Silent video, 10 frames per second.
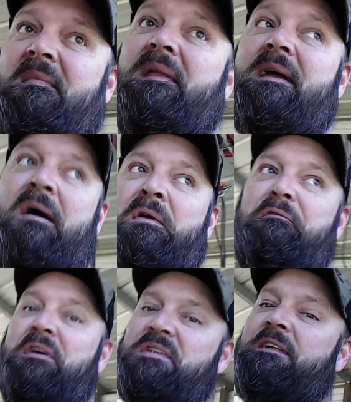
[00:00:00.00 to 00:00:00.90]
And they call
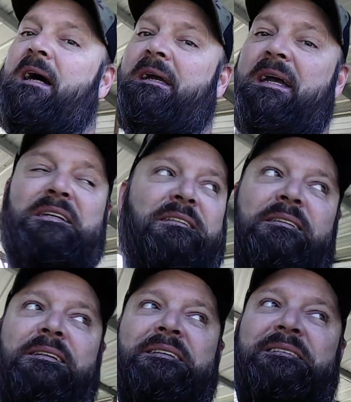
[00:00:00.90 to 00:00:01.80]
it fishing, not catching.
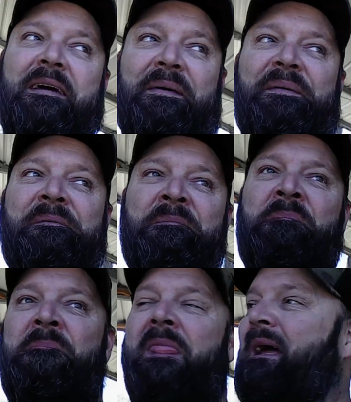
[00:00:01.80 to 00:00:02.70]
So,
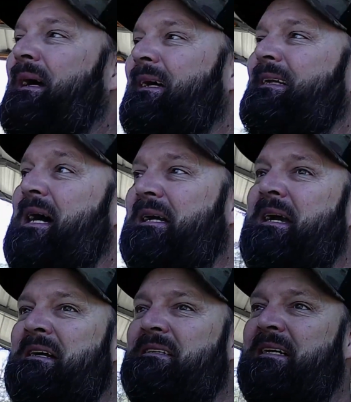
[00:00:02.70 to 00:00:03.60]
not
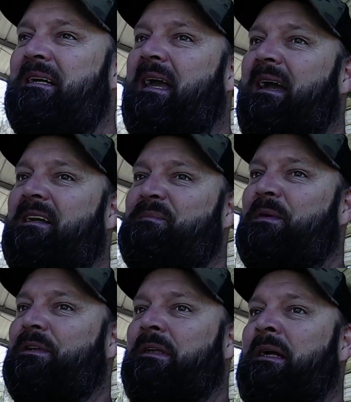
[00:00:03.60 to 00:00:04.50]
guaranteed to catch,
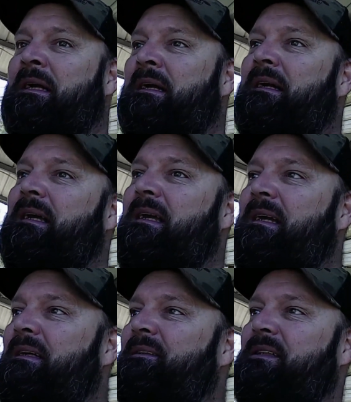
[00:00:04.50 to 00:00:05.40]
but
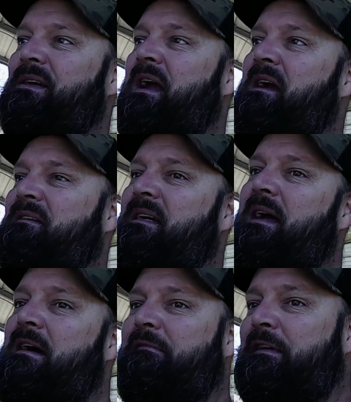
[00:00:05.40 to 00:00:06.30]
you're guaranteed
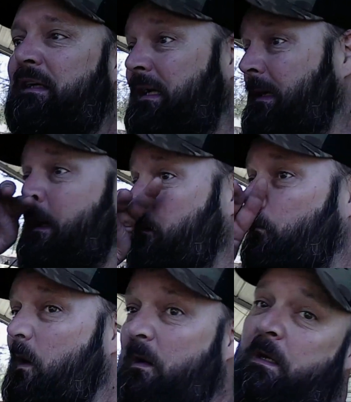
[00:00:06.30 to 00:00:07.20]
to have fun and get a day on
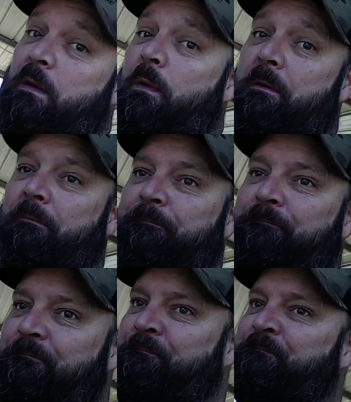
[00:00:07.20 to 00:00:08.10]
the water anyway.
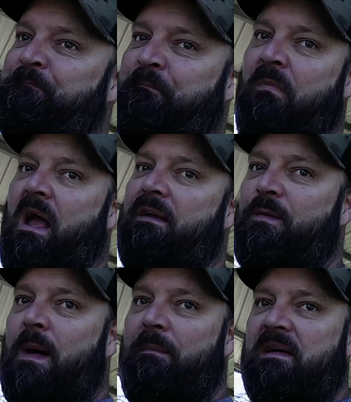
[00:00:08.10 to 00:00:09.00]
I'll
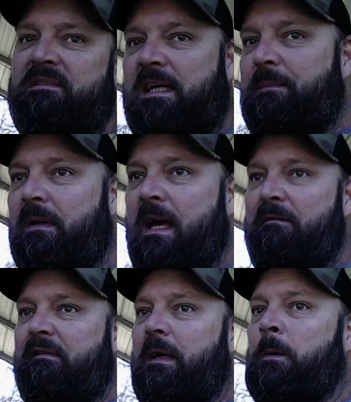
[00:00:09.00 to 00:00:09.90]
do my best to keep you
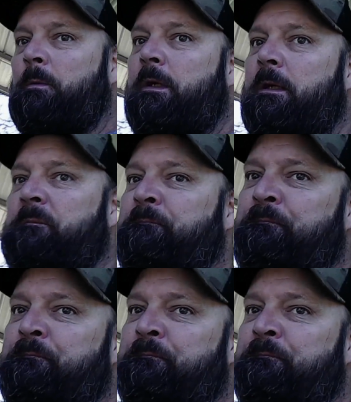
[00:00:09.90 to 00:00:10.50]
laughing the whole time.